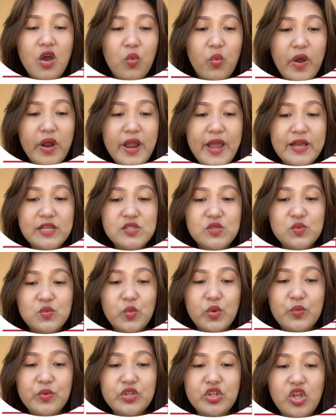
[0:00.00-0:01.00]
Whereas
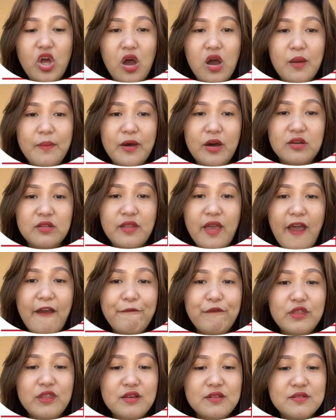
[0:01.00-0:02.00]
when we talk about
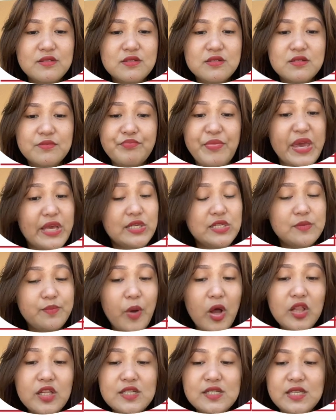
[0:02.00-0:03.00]
evidence-based
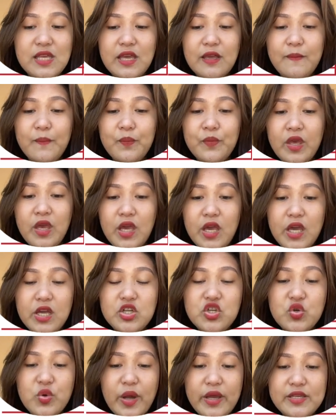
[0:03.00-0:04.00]
policing,
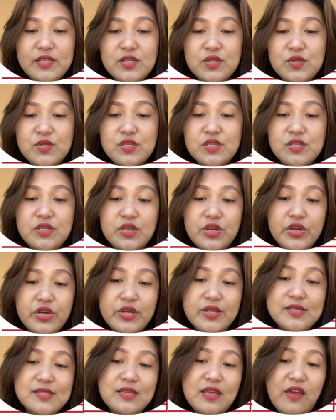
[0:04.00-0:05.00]
it tries to
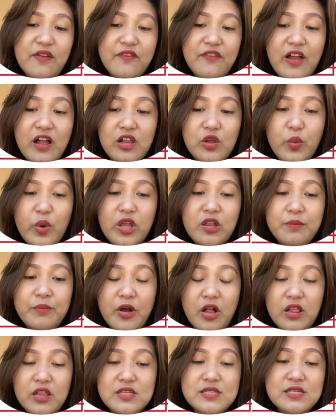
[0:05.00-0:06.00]
seriously evaluate
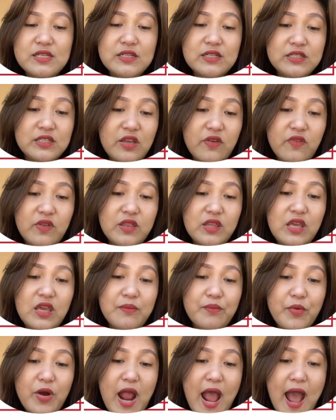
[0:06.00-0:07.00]
policing activity
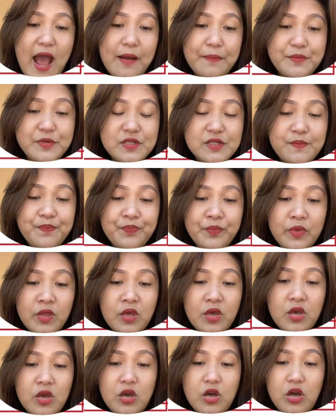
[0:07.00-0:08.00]
and perhaps
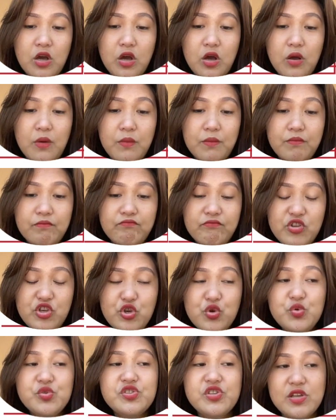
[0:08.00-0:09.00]

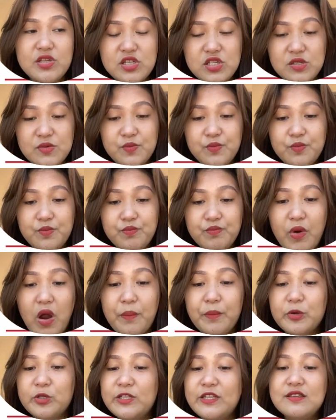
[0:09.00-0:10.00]
uses
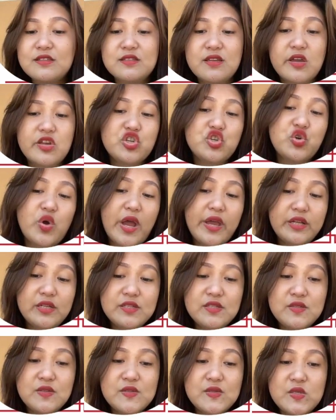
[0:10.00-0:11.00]
properly designed
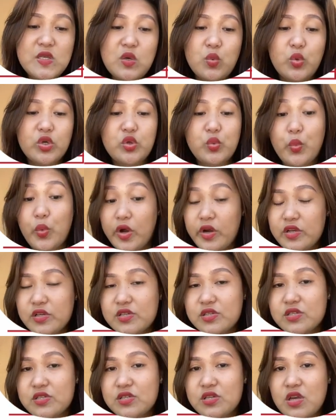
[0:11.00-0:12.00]
trials to see what
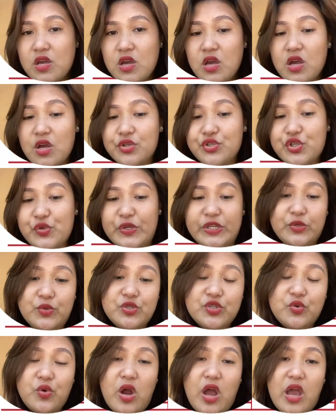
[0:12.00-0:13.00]
works to
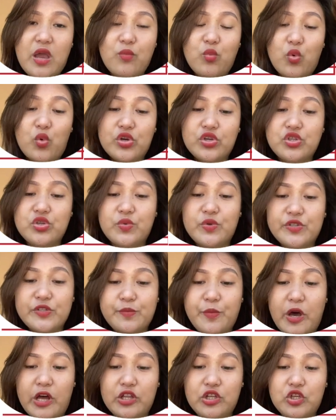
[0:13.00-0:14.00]
reduce crime or to
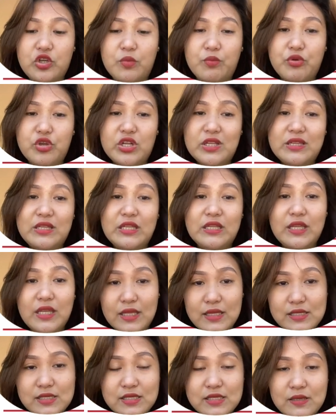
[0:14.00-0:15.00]
respond to community
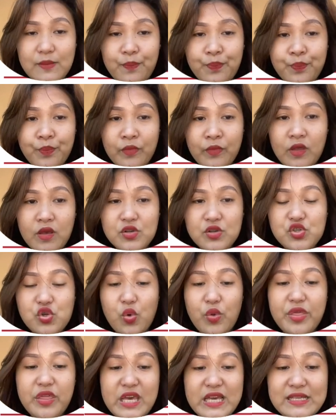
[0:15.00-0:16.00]
needs.
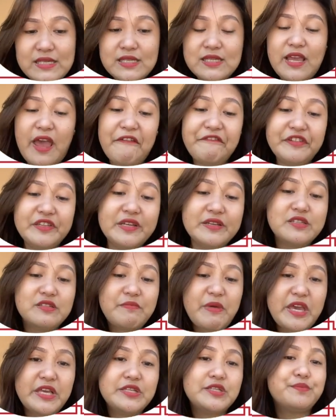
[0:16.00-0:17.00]
So this
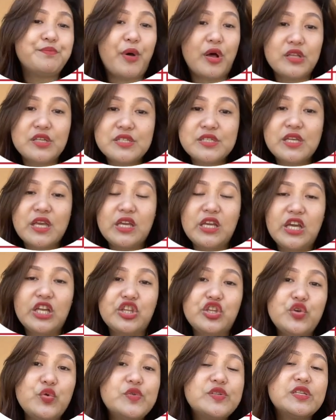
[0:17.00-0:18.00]
evidence-based policing, it
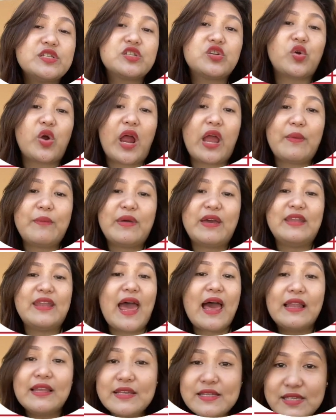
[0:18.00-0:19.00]
uses crime
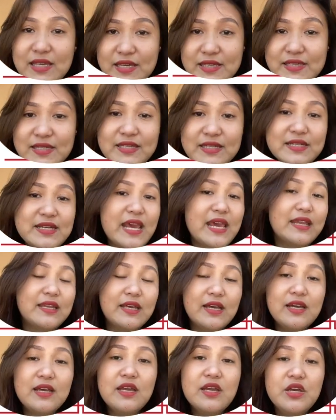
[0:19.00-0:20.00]
analysis and
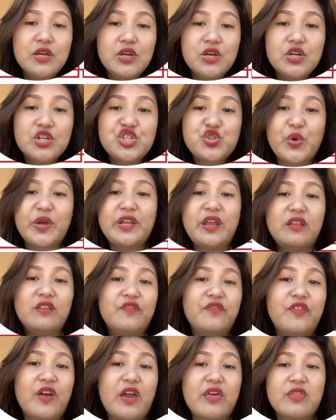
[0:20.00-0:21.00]
data to
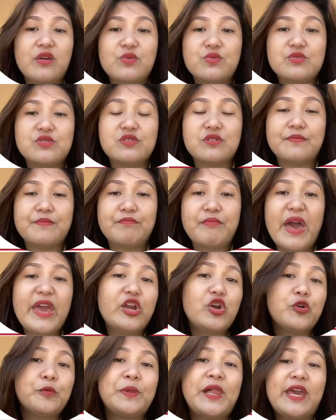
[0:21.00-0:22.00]
identify those
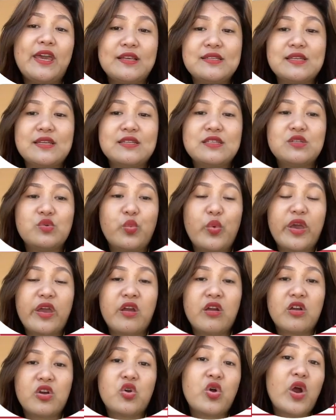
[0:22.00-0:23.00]
microplaces
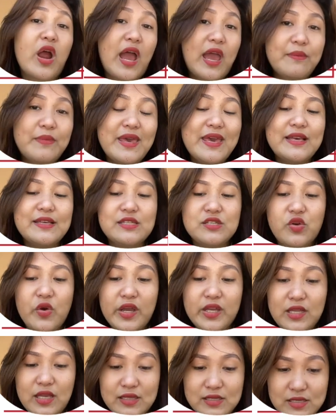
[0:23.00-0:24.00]
where crime is
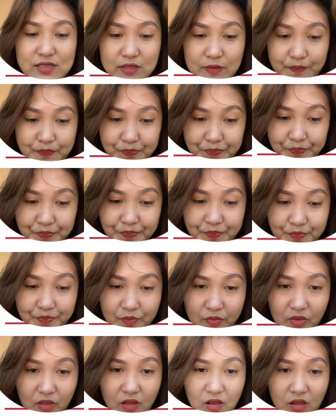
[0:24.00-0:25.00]
greatest.
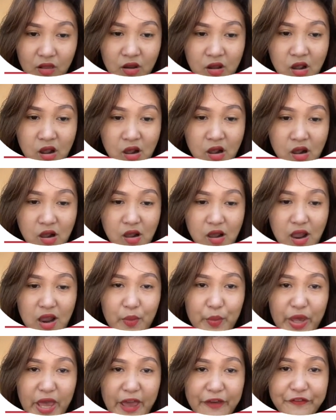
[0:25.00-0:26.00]
And
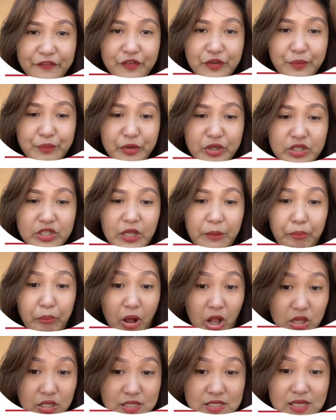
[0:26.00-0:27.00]
we have community
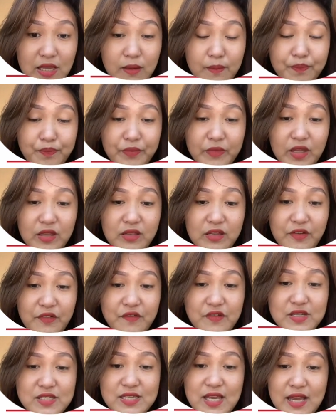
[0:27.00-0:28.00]
policing. It
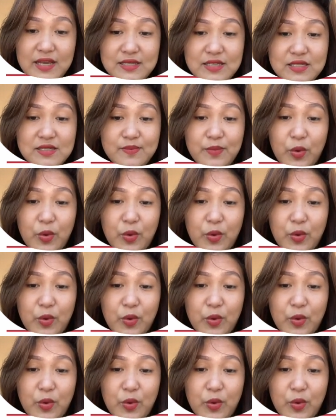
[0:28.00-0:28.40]
emphasizes